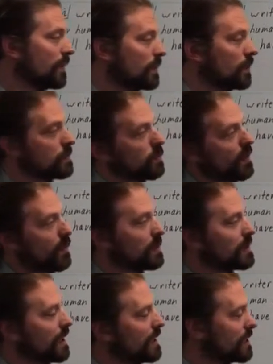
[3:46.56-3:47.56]
So it's one of
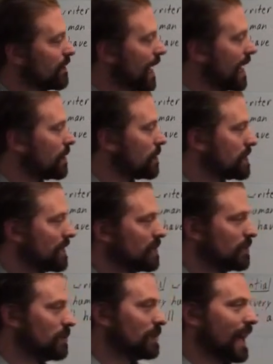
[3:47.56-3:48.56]
those kinds of adverbs that
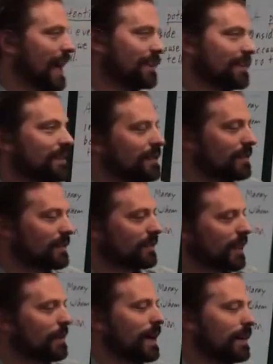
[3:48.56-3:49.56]
do that
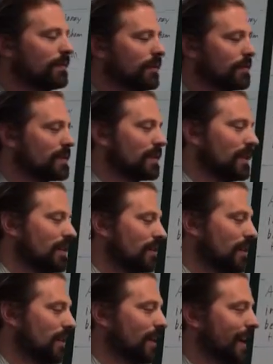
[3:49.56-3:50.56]
describe adverbs
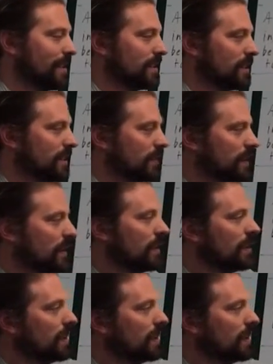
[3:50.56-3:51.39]
or other adjectives.